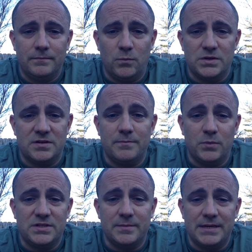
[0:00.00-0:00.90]
with some
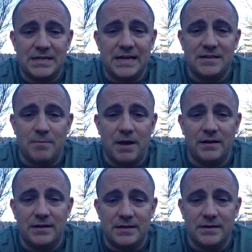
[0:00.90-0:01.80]
of these guys on minor
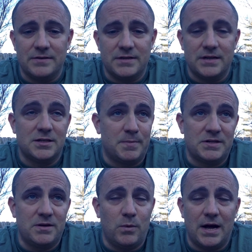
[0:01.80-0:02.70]
league deals,
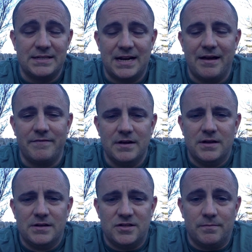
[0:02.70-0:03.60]
especially guys that have
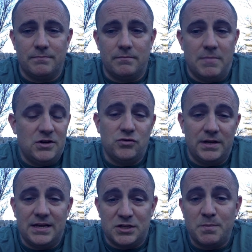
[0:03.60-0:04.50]
some major
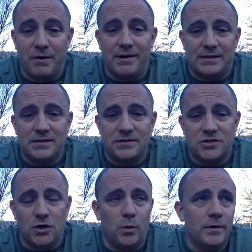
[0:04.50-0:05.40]
league experience.
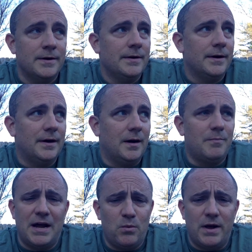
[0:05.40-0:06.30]
So
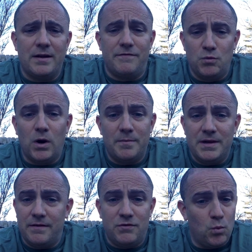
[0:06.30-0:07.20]
by the way, if you want
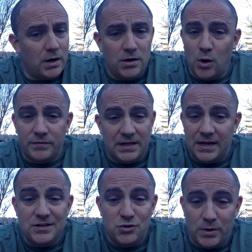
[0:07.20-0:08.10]
to know if the
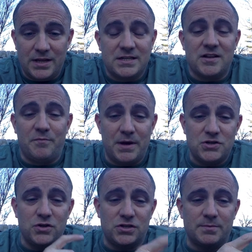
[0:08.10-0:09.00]
Yankees do any of this stuff, make
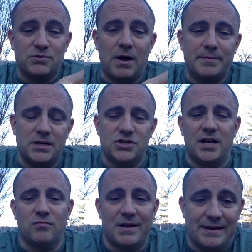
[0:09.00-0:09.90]
sure you subscribe to the
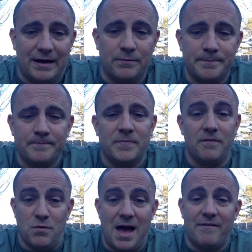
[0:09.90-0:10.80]
channel right now.
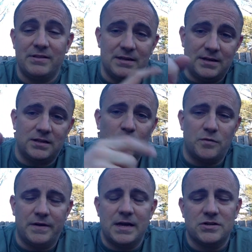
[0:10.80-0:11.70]
If you haven't, then hit the
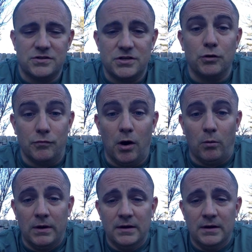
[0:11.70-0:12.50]
notification so you'll know